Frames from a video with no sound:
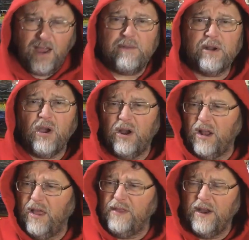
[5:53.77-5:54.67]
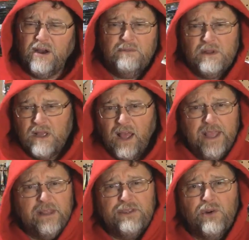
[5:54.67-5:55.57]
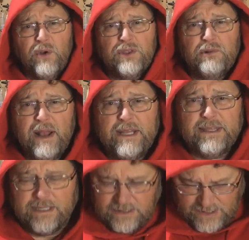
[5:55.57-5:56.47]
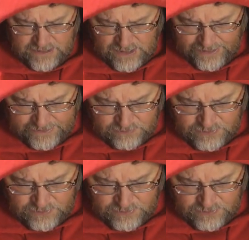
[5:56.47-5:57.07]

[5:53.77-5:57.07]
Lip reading: fiber guard on there, I could throw it through anything. I